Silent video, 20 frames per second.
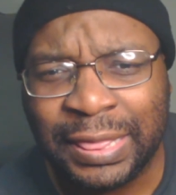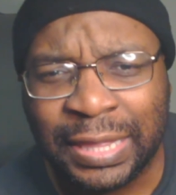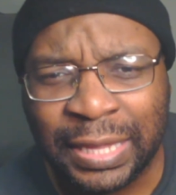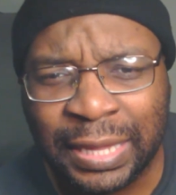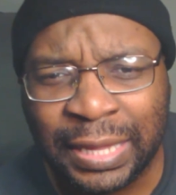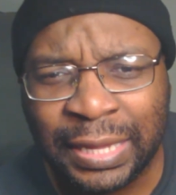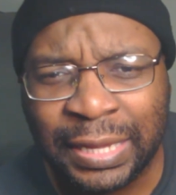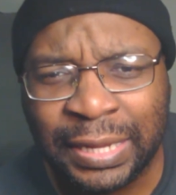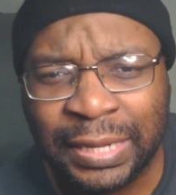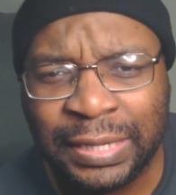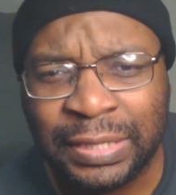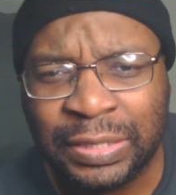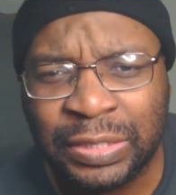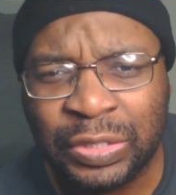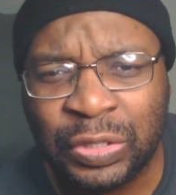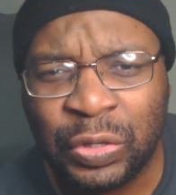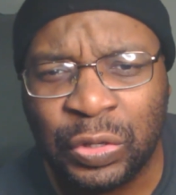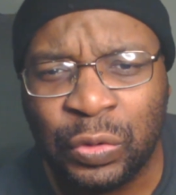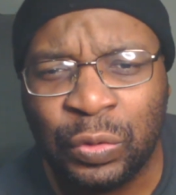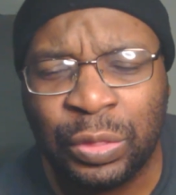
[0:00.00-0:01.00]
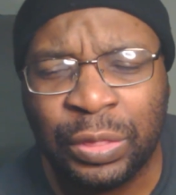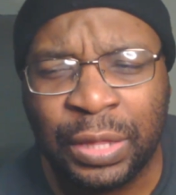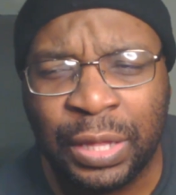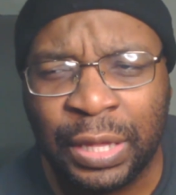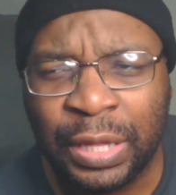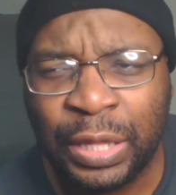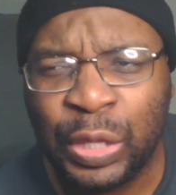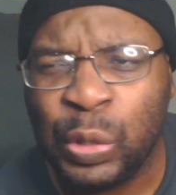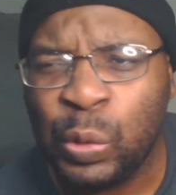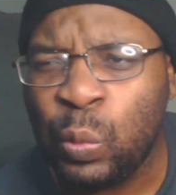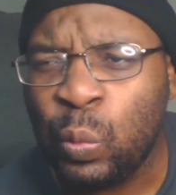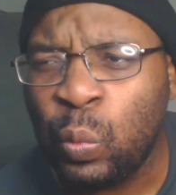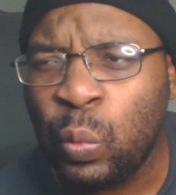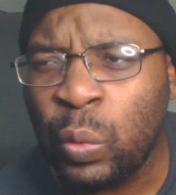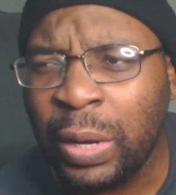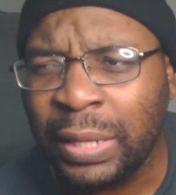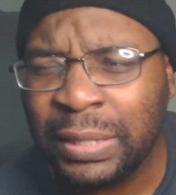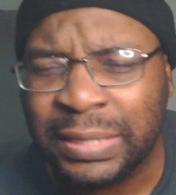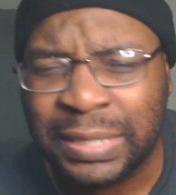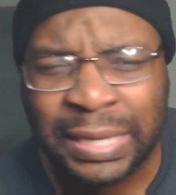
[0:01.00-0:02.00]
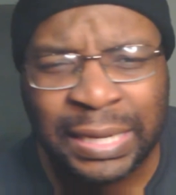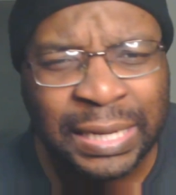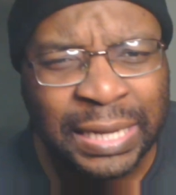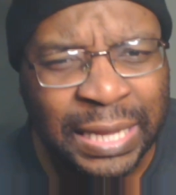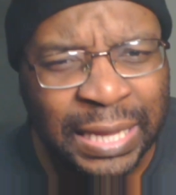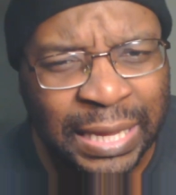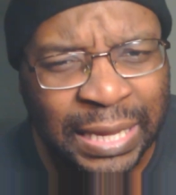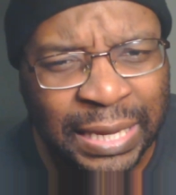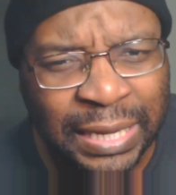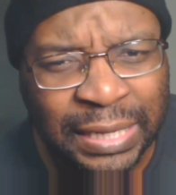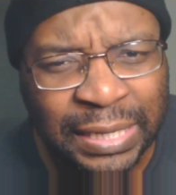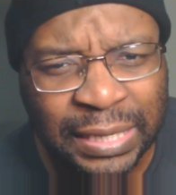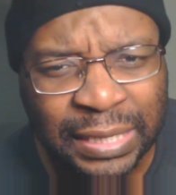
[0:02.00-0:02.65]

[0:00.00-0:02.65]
things you think you want and need.